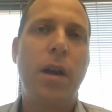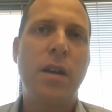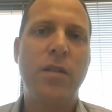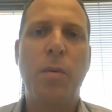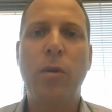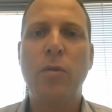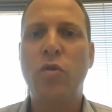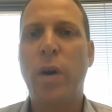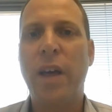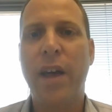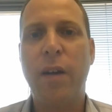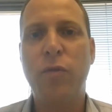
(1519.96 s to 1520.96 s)
as opposed to
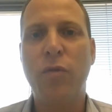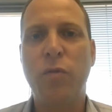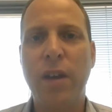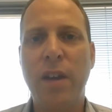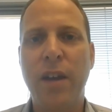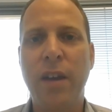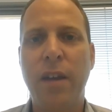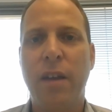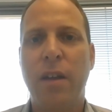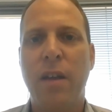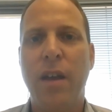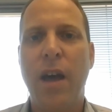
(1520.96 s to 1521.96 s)
what I have today,
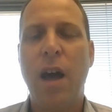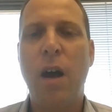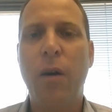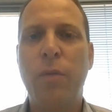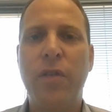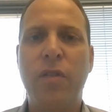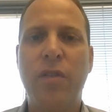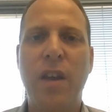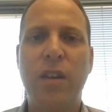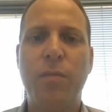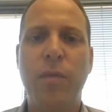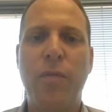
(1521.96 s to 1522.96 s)
how this
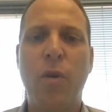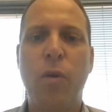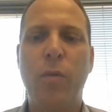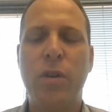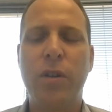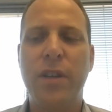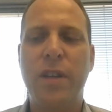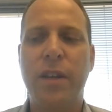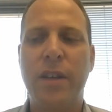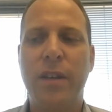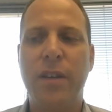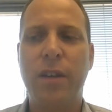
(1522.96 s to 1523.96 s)
takes me forward
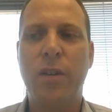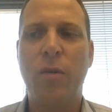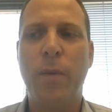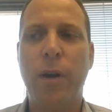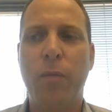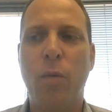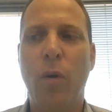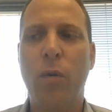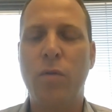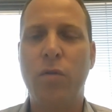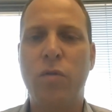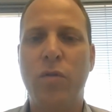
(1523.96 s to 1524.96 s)
in, you know, my
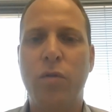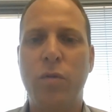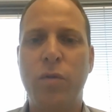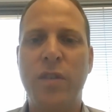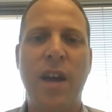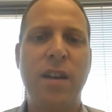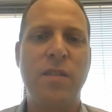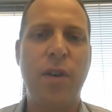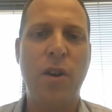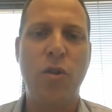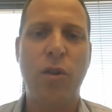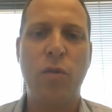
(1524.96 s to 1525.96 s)
road to
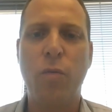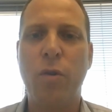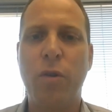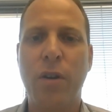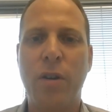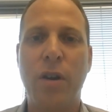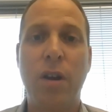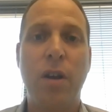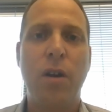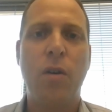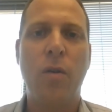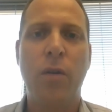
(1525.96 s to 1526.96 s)
satisfaction at work,
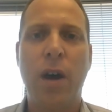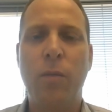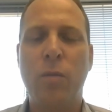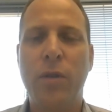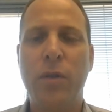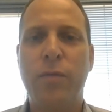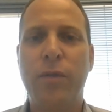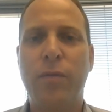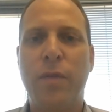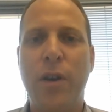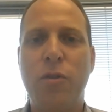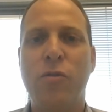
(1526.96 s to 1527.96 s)
or I would even
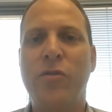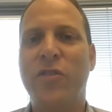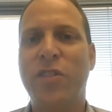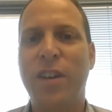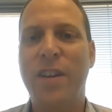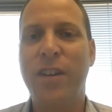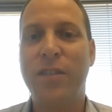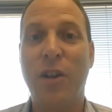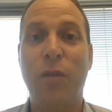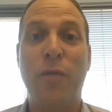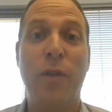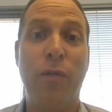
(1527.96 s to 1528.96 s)
venture to say
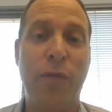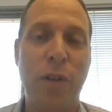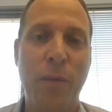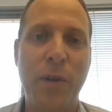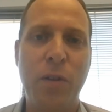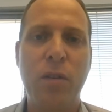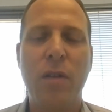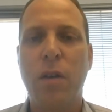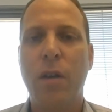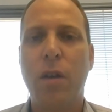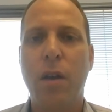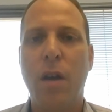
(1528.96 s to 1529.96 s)
self-fulfillment,
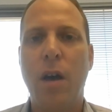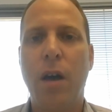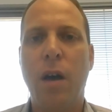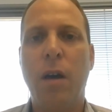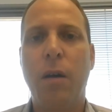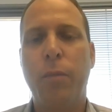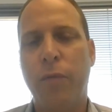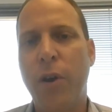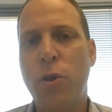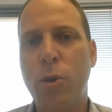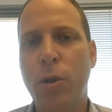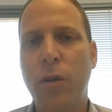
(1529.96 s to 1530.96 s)

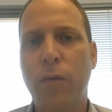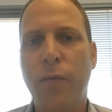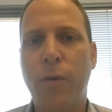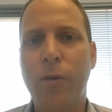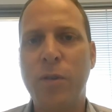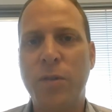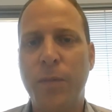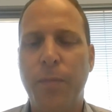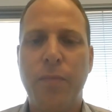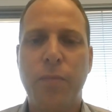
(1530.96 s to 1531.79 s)
professionally, of course.